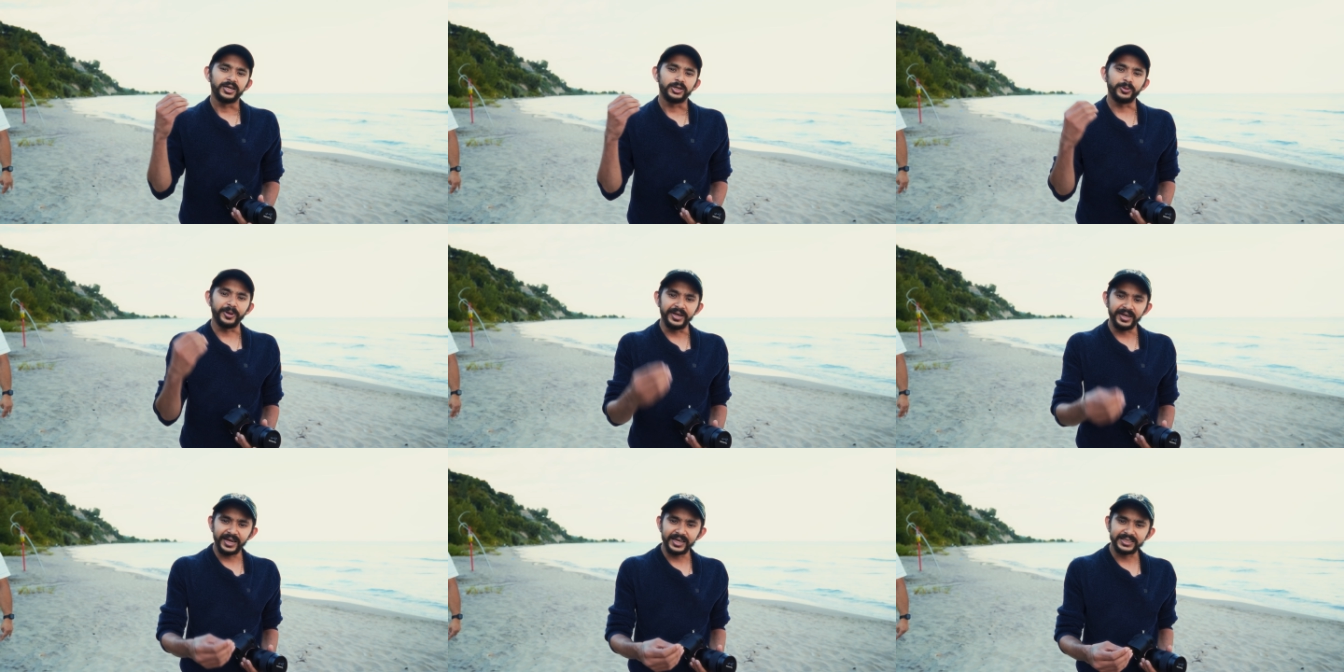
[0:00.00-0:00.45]

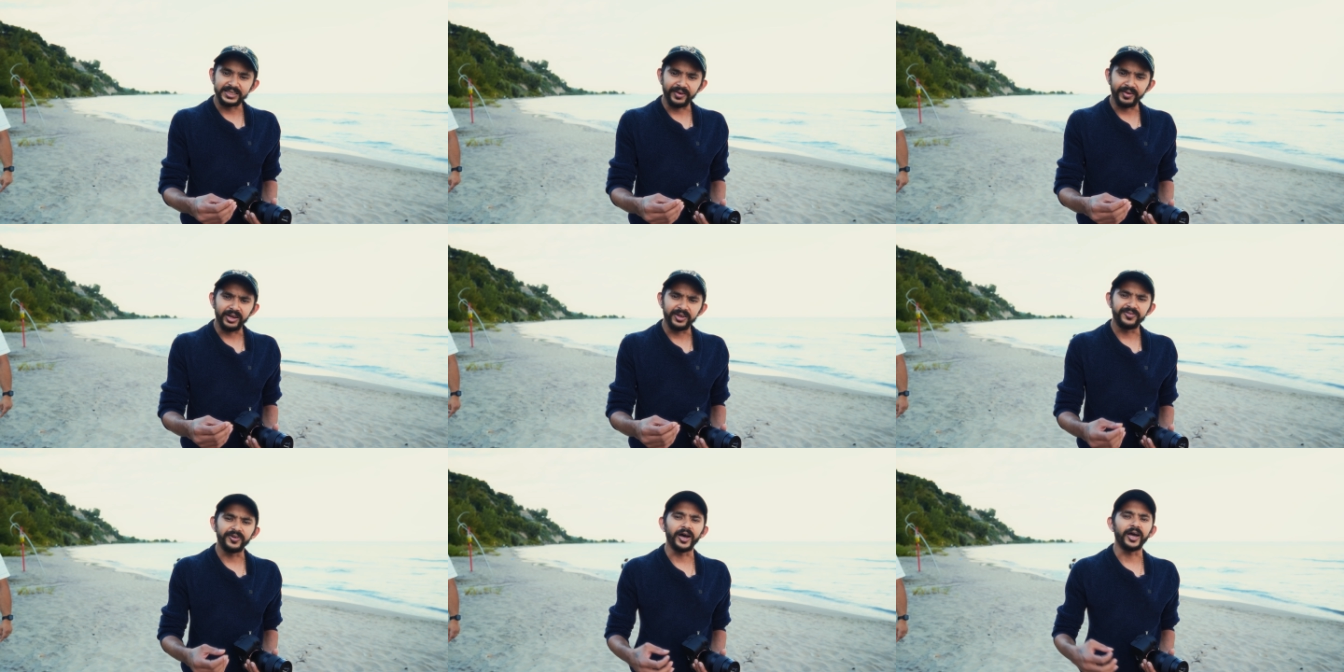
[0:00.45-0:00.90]
twenty eight
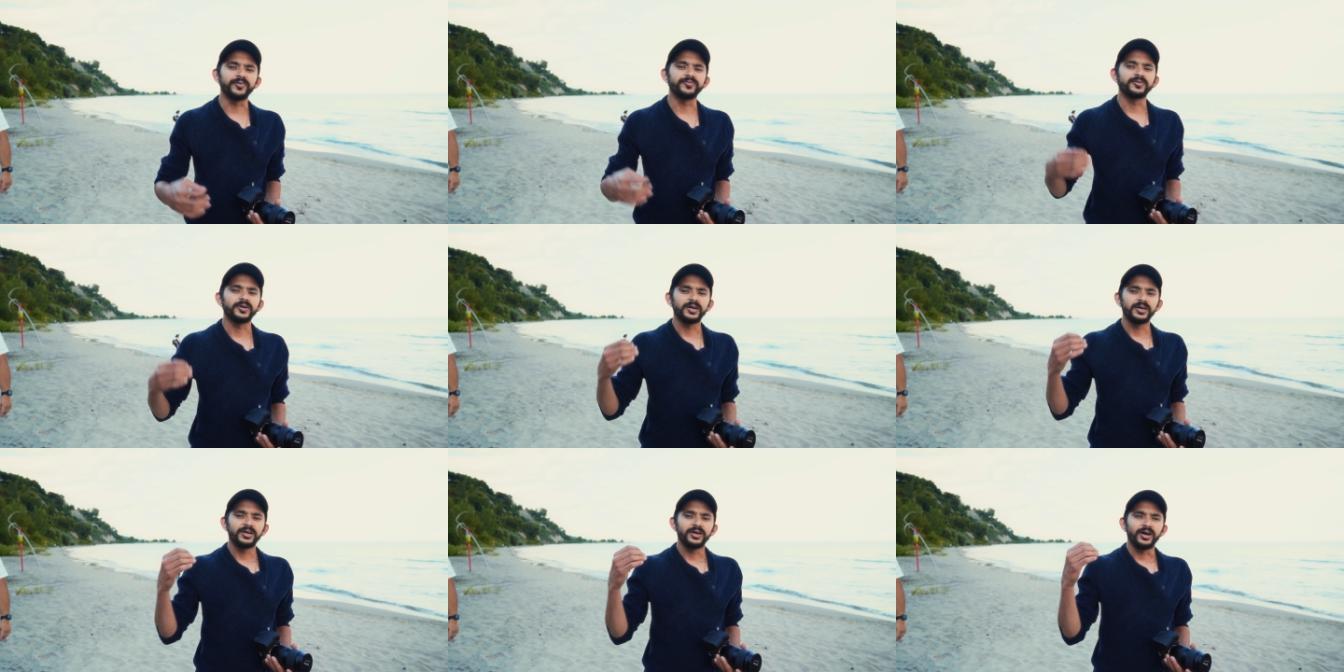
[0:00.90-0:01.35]
seventy five,
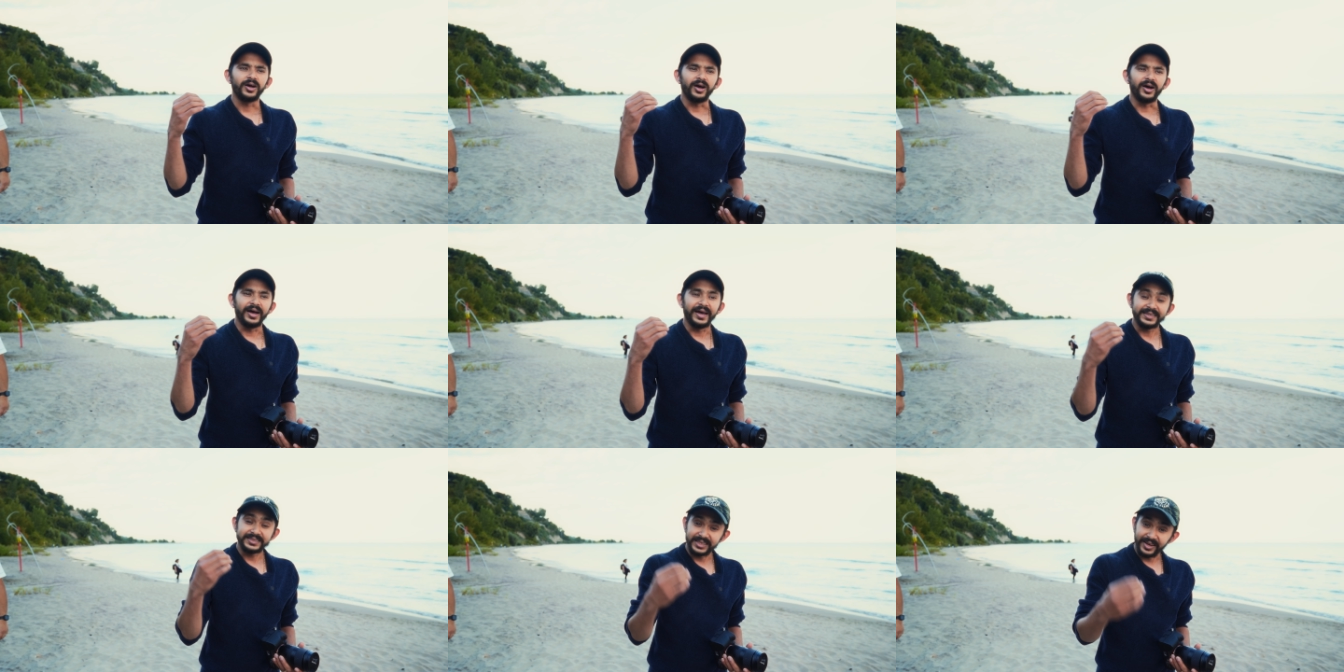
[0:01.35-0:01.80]

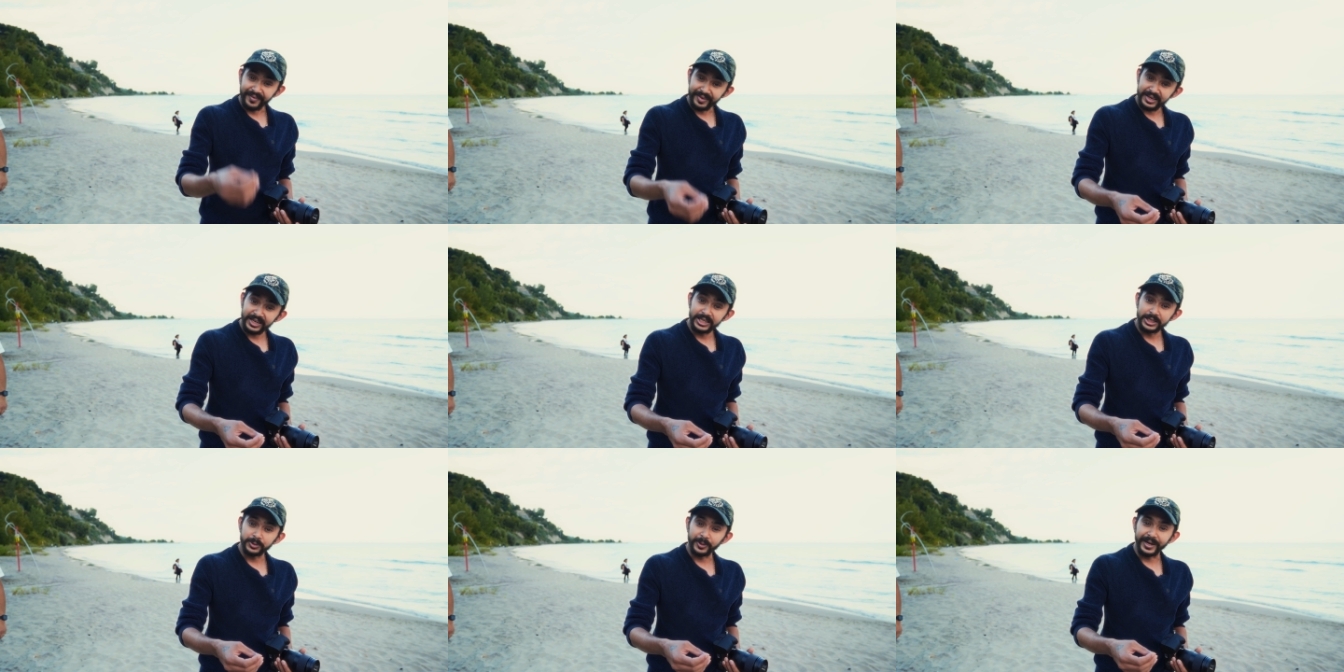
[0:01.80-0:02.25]

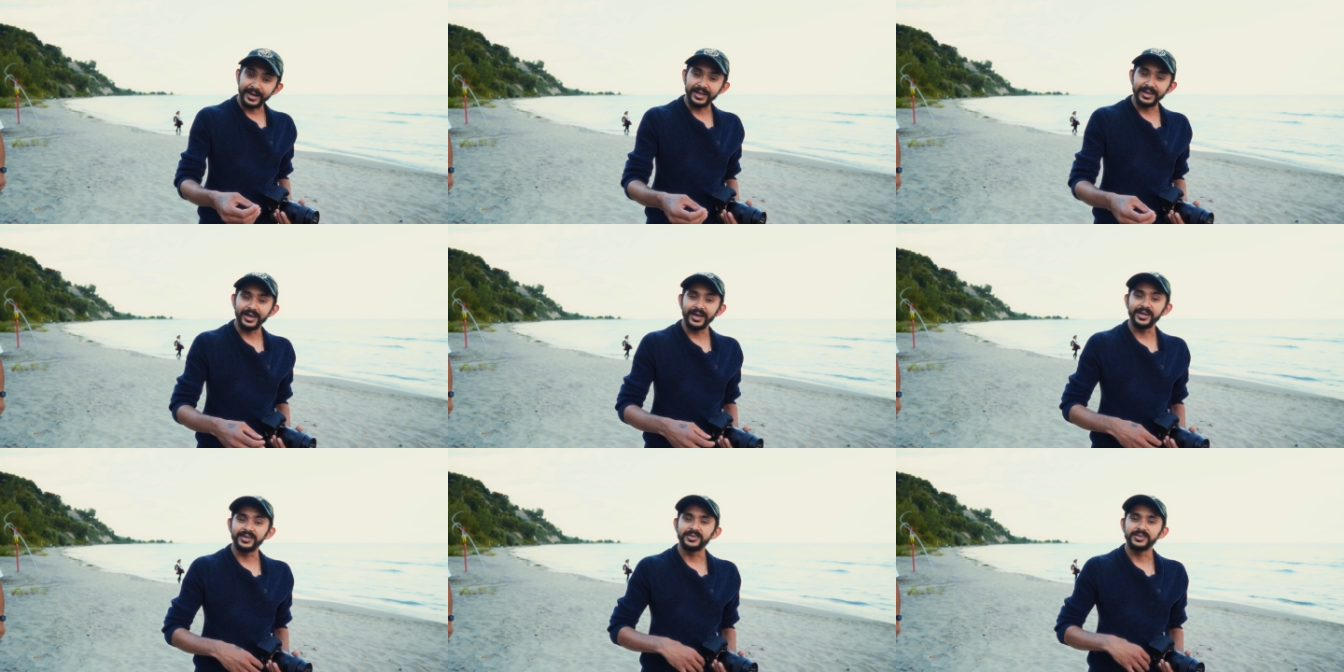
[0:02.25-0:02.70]
seventeen
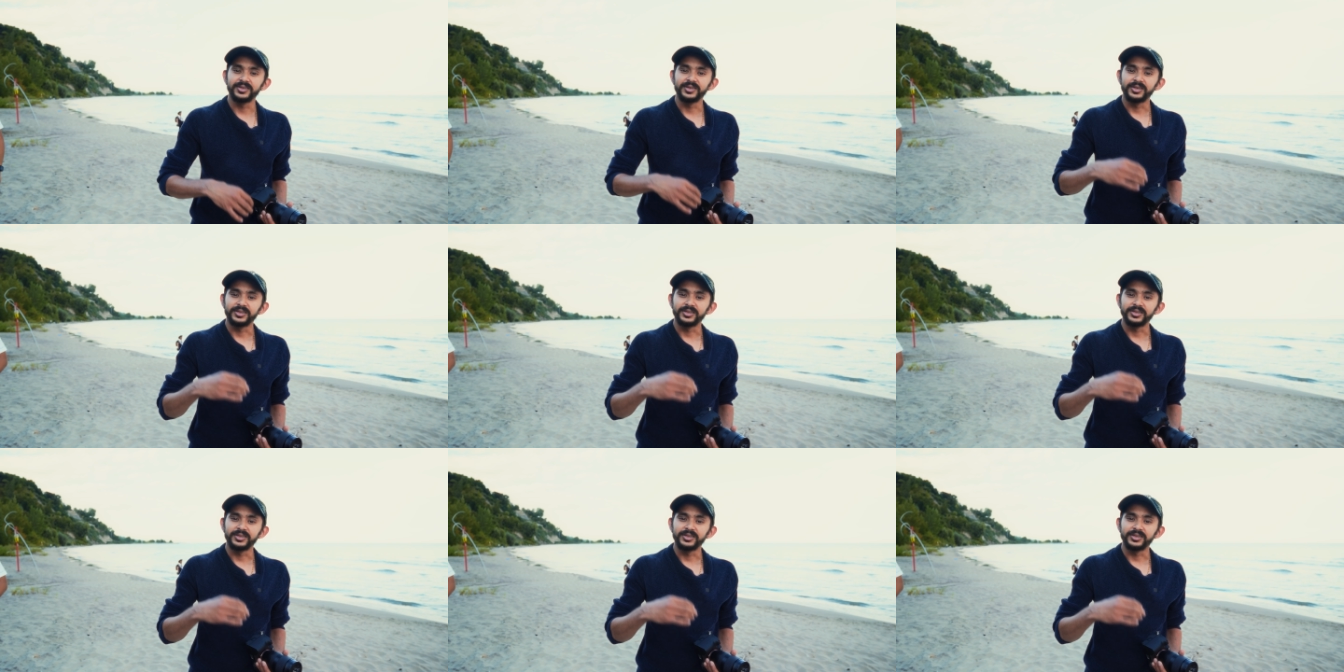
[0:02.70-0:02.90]
twenty eight,